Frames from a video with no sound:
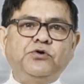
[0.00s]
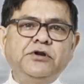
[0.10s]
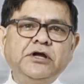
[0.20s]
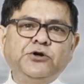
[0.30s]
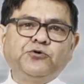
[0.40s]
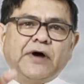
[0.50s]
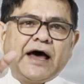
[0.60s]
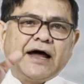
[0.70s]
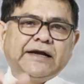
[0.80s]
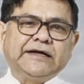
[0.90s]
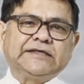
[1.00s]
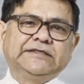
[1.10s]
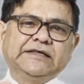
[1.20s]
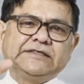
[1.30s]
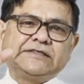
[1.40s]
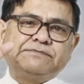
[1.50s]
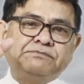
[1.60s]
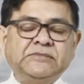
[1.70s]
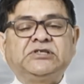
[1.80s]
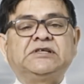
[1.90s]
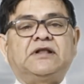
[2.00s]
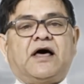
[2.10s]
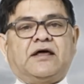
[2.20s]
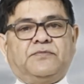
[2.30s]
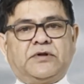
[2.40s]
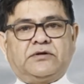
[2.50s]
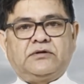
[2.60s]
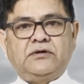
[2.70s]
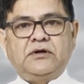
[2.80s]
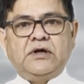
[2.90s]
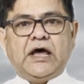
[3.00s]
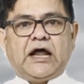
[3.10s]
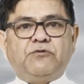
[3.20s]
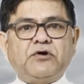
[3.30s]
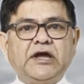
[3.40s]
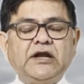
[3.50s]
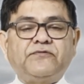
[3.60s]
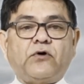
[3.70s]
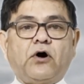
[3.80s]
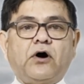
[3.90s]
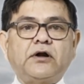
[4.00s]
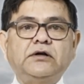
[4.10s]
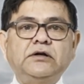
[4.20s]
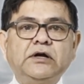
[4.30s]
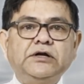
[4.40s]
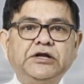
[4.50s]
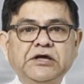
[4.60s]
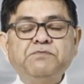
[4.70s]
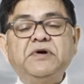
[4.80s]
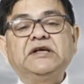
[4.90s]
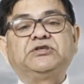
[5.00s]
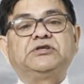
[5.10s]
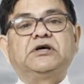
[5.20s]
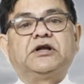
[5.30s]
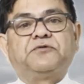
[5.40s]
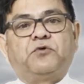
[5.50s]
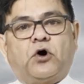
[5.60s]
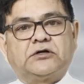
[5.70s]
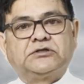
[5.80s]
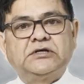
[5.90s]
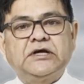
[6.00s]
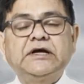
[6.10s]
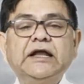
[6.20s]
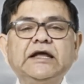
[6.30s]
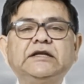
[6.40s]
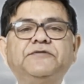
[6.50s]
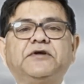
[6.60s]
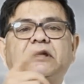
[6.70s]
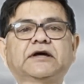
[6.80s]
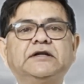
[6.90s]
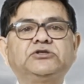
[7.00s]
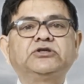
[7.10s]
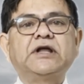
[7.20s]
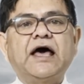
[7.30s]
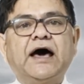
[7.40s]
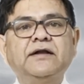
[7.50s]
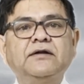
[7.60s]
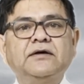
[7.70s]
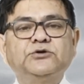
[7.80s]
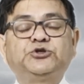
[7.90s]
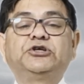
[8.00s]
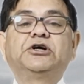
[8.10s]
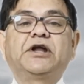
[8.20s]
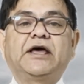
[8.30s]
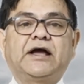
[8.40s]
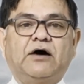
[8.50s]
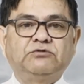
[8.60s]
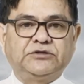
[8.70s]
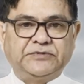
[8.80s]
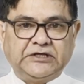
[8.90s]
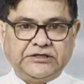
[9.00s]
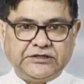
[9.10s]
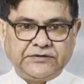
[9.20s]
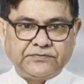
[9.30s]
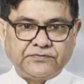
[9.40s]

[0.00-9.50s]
need to address this misalignment. Advocate for team-based rewards, collective recognition, and shared accountability.